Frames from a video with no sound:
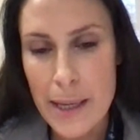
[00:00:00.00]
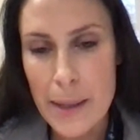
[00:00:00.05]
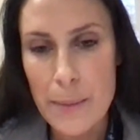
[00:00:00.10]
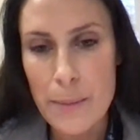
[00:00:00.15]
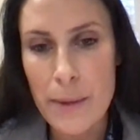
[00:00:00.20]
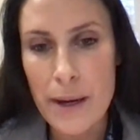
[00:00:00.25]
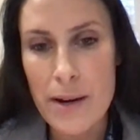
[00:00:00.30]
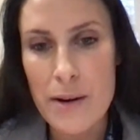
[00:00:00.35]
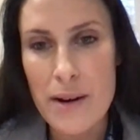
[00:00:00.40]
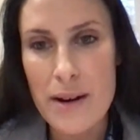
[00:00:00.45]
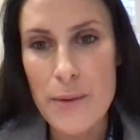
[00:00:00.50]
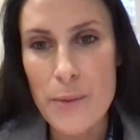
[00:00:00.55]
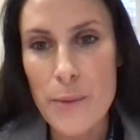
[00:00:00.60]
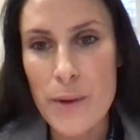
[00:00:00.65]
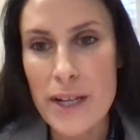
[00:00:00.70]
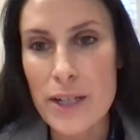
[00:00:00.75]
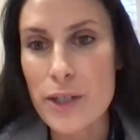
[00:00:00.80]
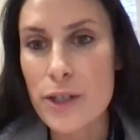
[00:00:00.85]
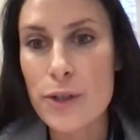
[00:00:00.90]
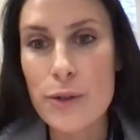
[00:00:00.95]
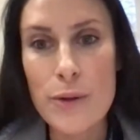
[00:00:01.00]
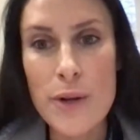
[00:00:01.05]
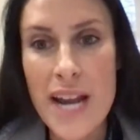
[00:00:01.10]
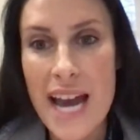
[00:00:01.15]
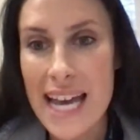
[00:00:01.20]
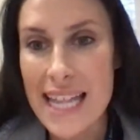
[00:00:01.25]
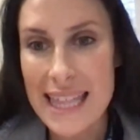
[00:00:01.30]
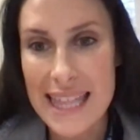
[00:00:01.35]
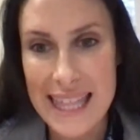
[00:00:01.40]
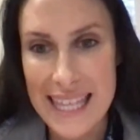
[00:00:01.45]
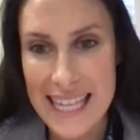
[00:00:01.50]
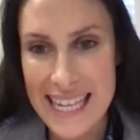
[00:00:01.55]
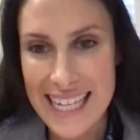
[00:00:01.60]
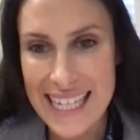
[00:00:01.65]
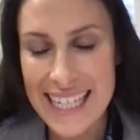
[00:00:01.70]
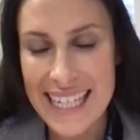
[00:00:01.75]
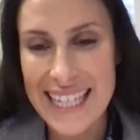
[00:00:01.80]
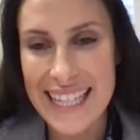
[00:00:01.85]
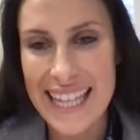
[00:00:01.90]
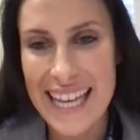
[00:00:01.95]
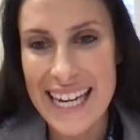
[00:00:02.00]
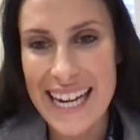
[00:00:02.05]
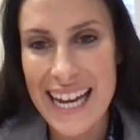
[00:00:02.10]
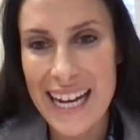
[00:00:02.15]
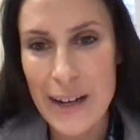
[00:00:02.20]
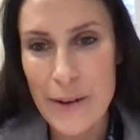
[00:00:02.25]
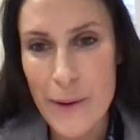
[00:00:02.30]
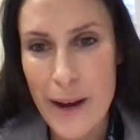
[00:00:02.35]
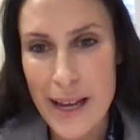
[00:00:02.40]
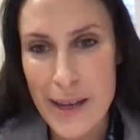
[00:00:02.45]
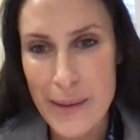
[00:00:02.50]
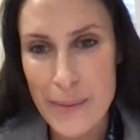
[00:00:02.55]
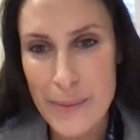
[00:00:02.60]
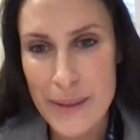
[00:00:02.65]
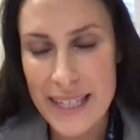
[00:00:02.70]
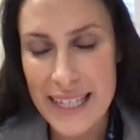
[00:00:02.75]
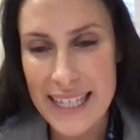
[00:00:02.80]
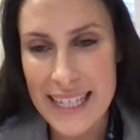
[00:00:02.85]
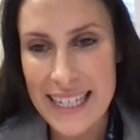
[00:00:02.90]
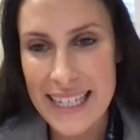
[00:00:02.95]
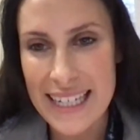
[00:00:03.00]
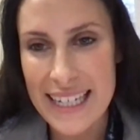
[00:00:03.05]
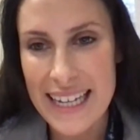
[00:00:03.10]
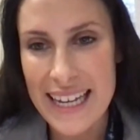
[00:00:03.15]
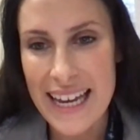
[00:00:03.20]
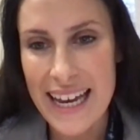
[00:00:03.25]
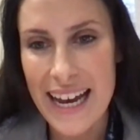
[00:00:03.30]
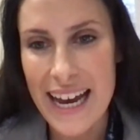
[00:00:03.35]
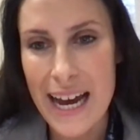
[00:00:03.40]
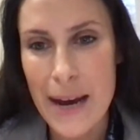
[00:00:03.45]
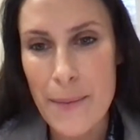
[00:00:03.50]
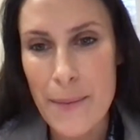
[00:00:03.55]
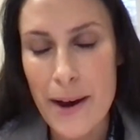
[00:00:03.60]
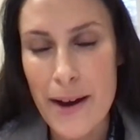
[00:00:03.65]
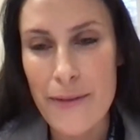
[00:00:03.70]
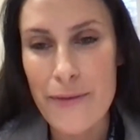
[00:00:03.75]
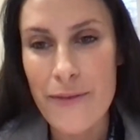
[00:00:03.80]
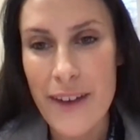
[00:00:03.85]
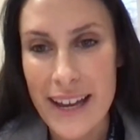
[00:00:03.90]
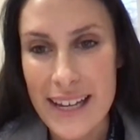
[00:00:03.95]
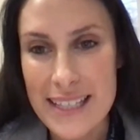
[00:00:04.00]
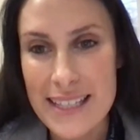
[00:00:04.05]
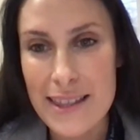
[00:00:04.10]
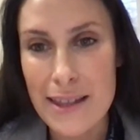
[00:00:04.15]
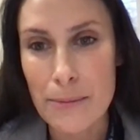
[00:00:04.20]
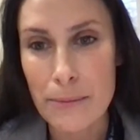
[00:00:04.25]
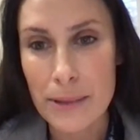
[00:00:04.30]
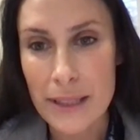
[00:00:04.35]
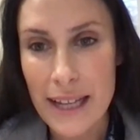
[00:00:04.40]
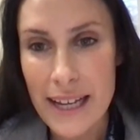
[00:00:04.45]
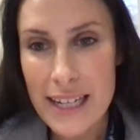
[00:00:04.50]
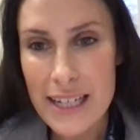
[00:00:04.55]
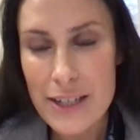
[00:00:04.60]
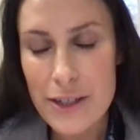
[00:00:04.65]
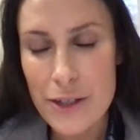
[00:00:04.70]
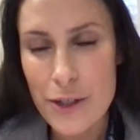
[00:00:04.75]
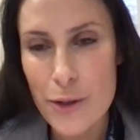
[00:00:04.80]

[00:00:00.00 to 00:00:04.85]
But we do not think that LYP affects the blood.